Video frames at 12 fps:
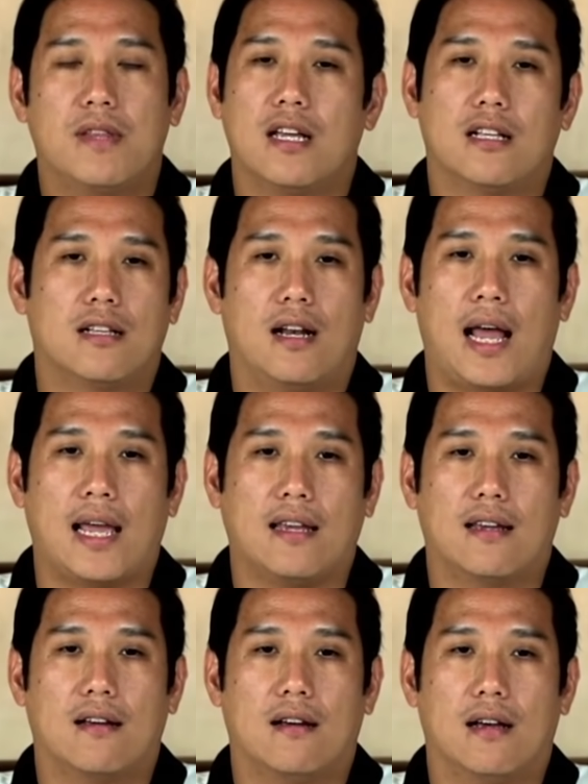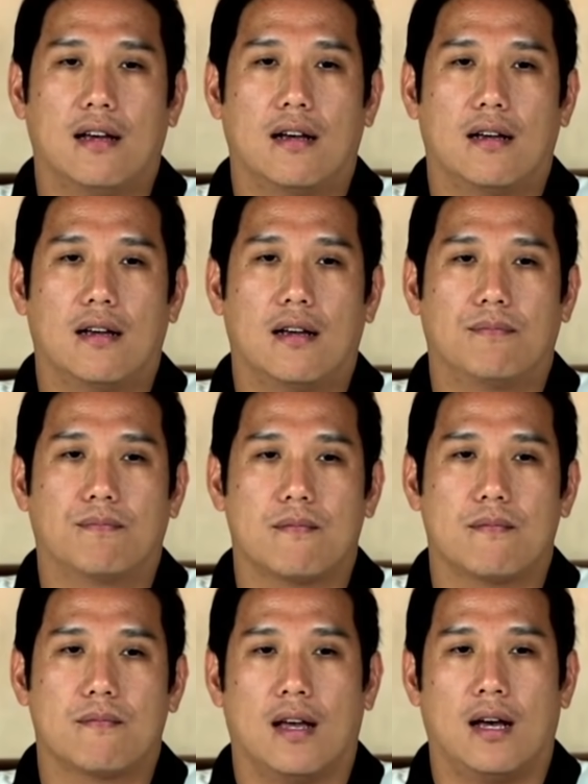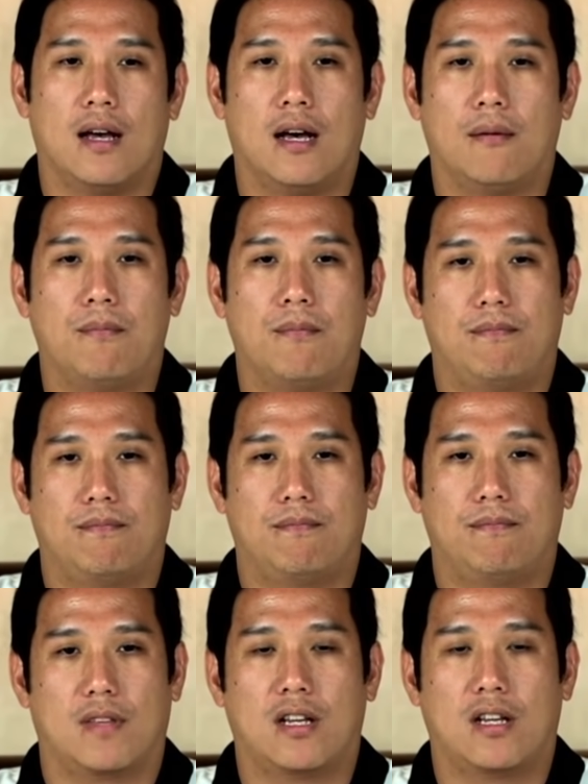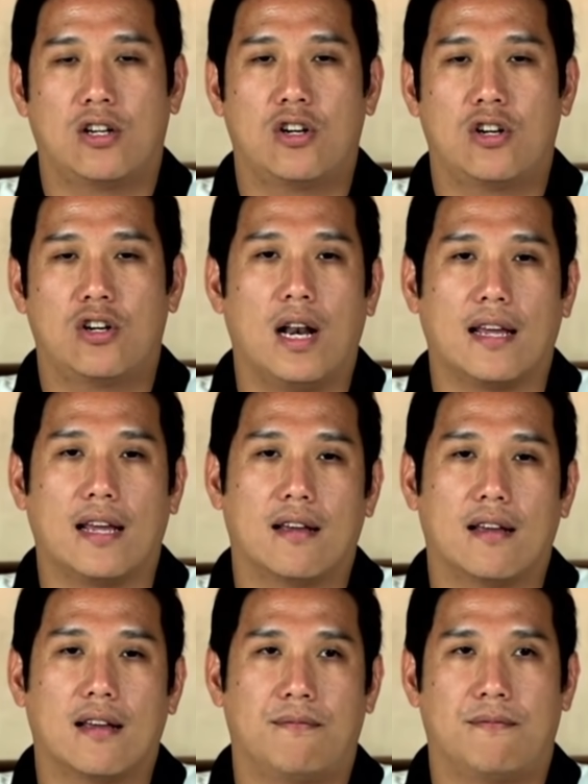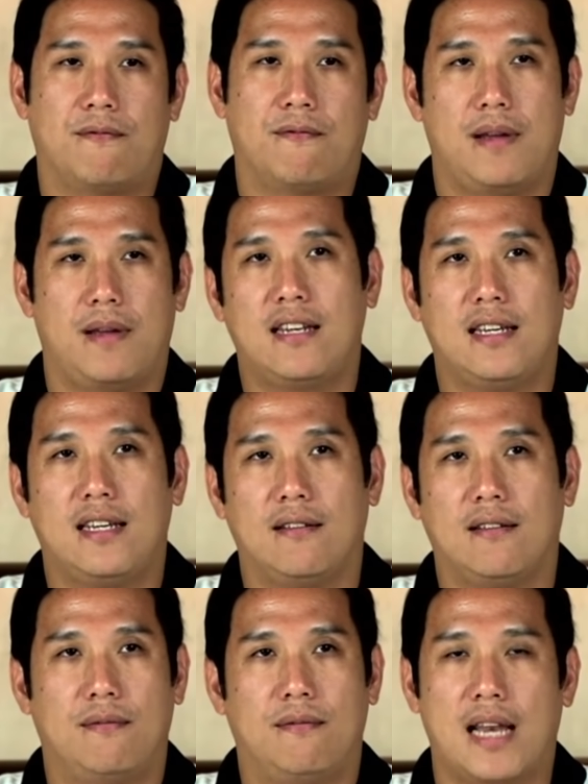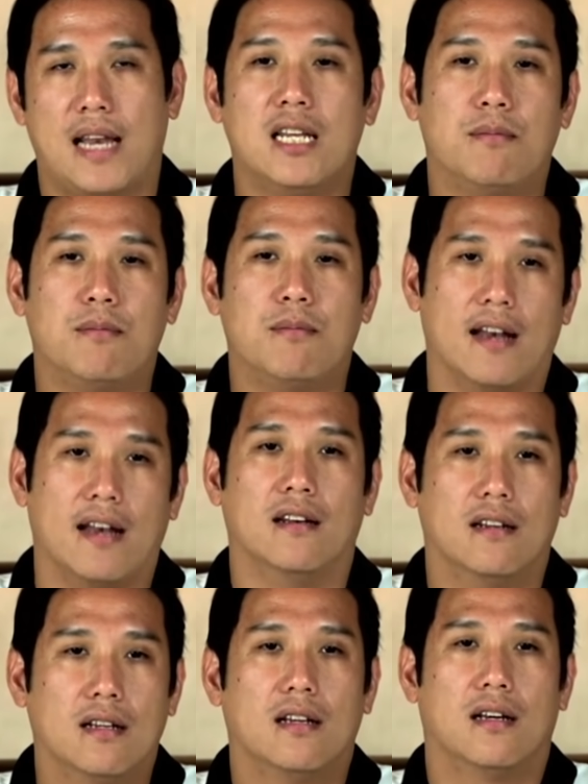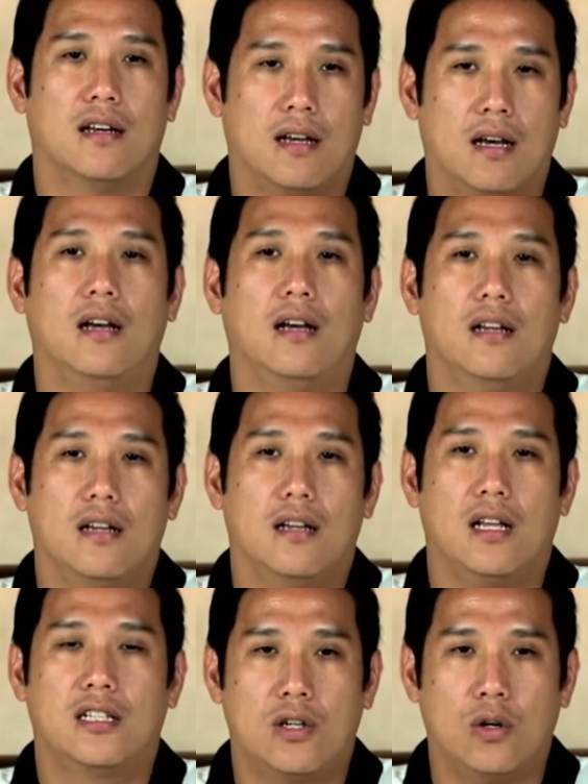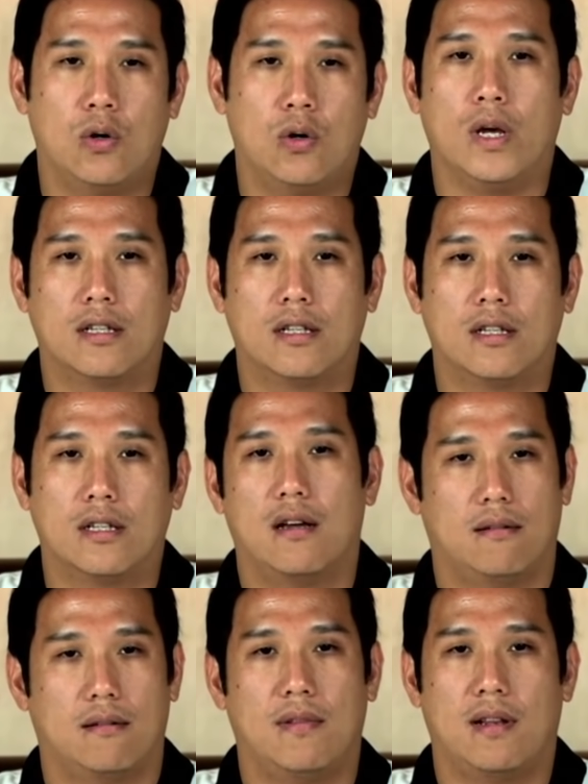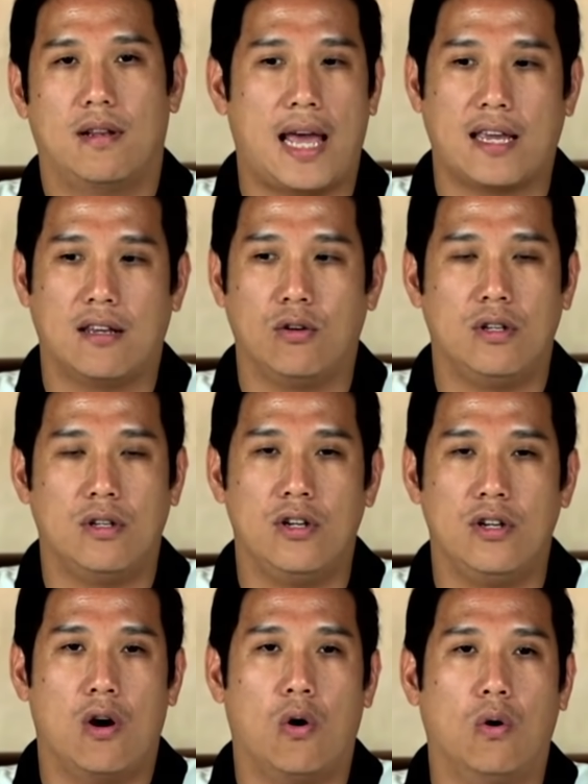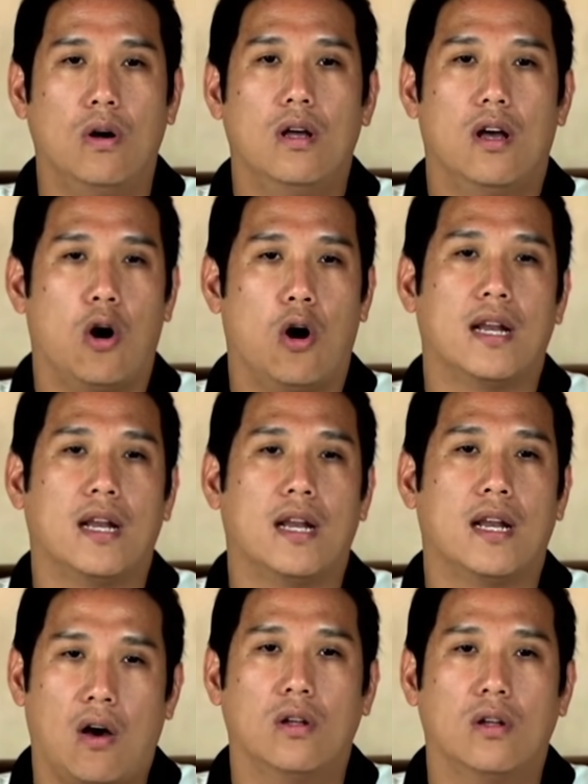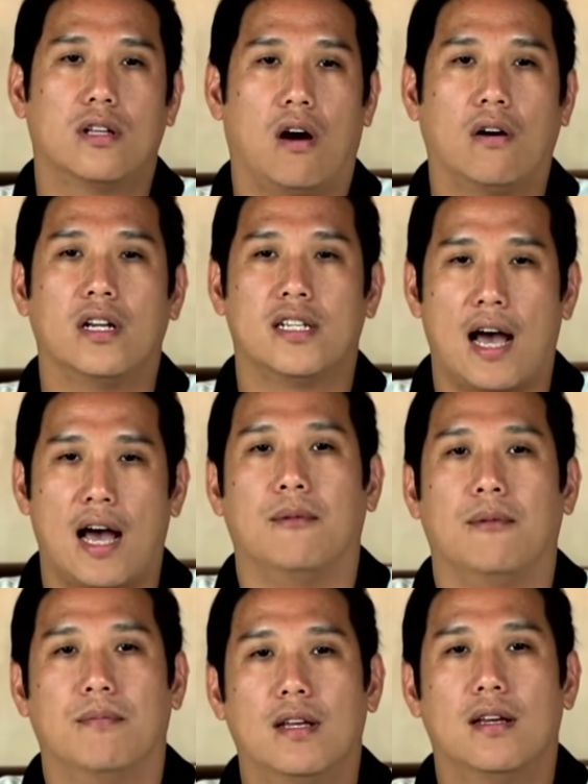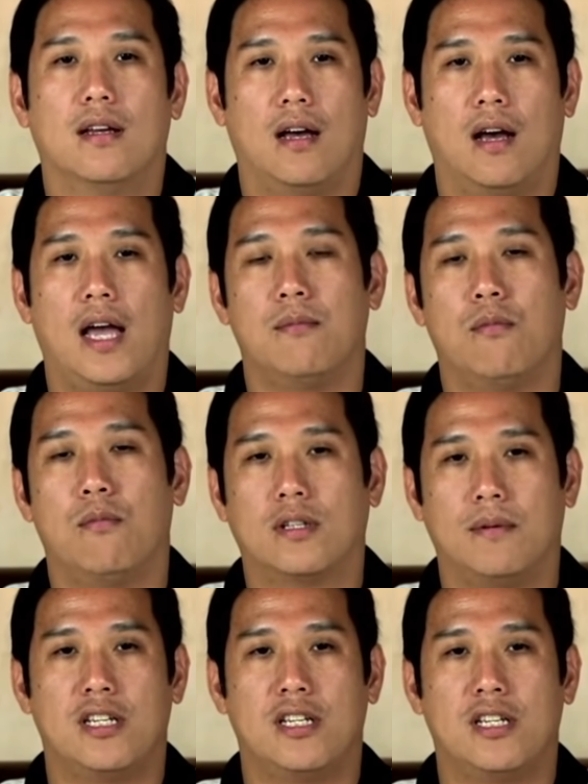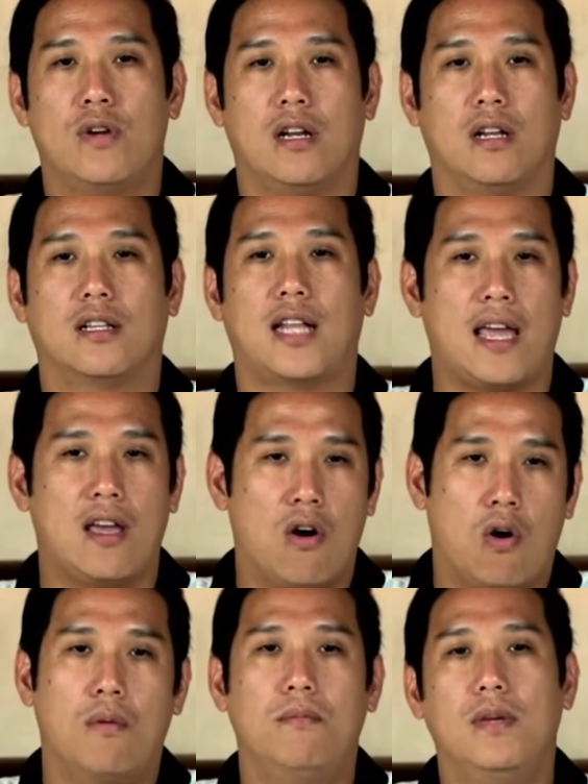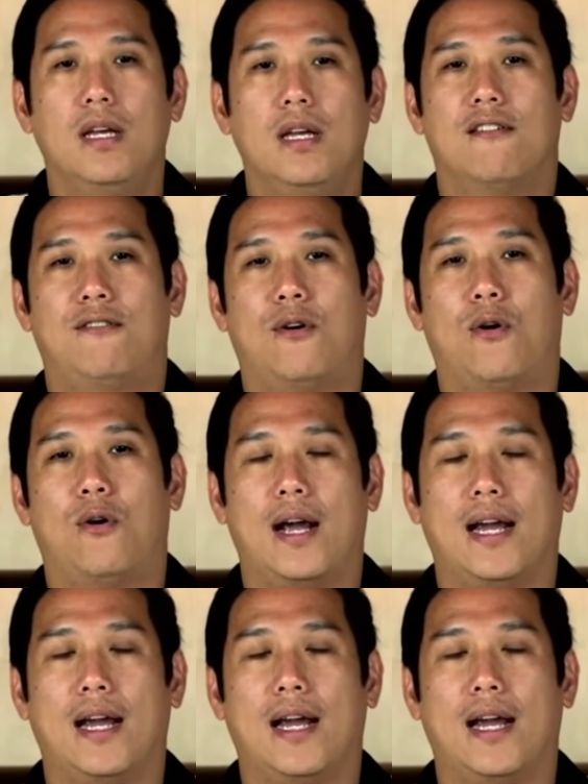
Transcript: is like gone like 80, 90%. The school is like you know open and closed all the time, and most of the children stay home for